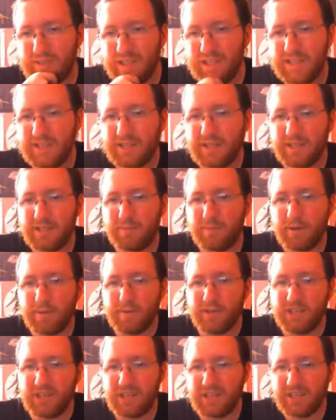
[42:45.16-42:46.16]
I think that's
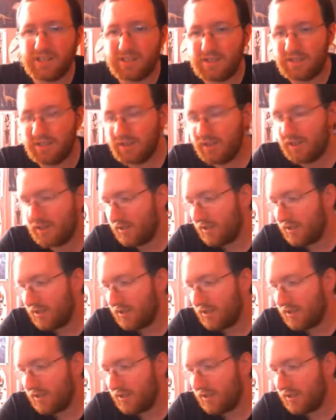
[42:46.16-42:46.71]
pretty much it.